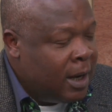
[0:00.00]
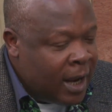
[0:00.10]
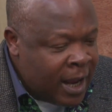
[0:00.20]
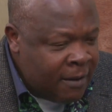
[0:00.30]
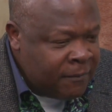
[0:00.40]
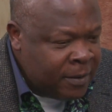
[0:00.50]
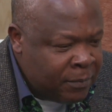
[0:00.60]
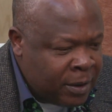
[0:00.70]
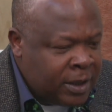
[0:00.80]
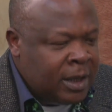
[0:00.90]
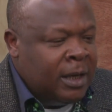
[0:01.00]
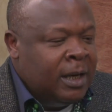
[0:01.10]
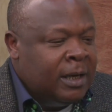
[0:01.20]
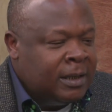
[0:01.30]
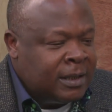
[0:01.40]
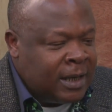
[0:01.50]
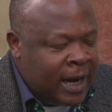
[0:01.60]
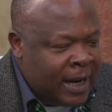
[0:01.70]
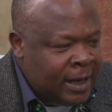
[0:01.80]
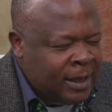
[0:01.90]
Everybody
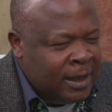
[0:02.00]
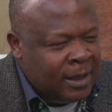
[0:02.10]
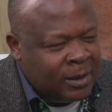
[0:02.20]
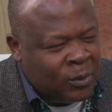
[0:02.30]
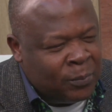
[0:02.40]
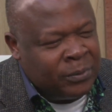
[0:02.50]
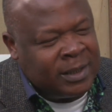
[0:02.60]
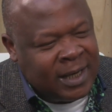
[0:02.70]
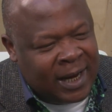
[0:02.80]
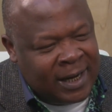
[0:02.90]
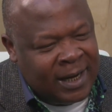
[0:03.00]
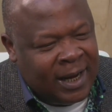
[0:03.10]
try to pretend